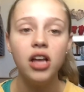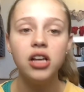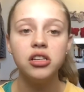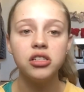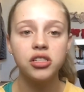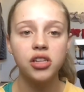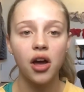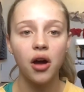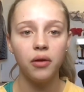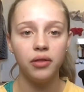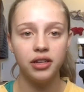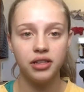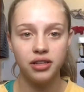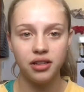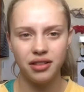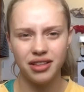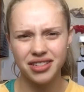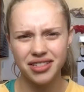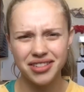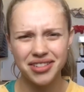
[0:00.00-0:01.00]
so
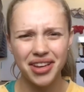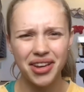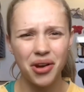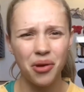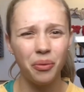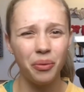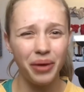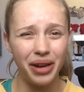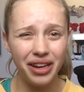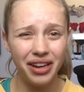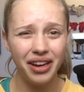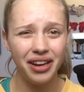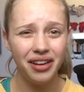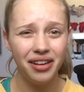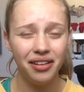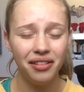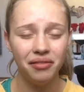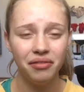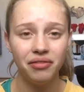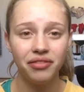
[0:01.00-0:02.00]
this is like a weekend
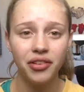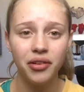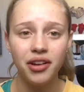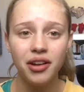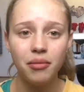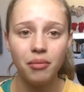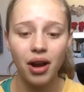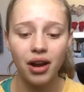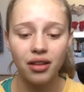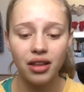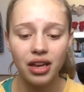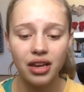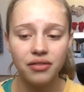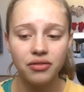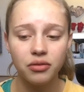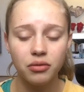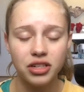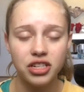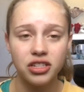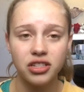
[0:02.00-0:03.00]
food in my
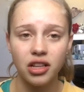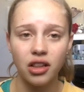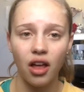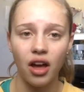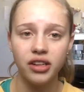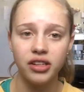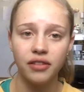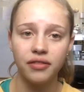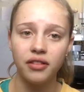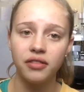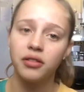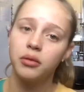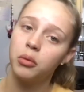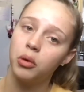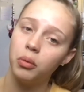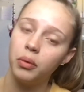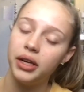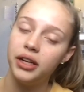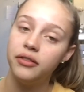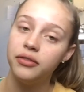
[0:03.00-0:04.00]
life, which is a lot different from a
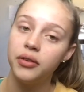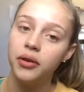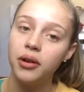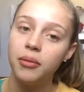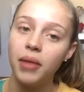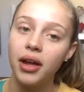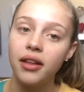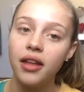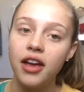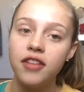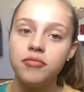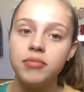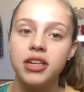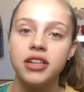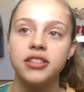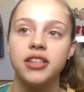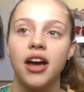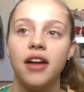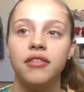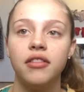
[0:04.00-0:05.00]
week food in my life
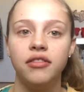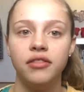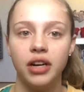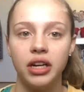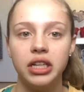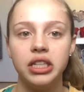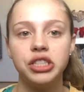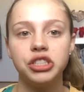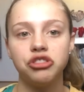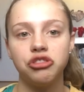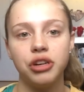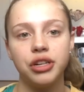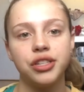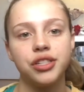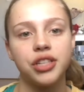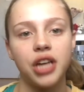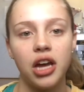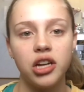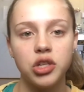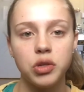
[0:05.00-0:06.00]
because I have a very strict
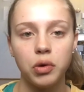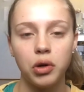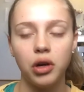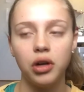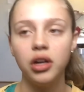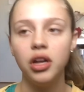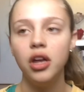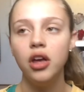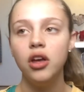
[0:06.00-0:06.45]
schedule.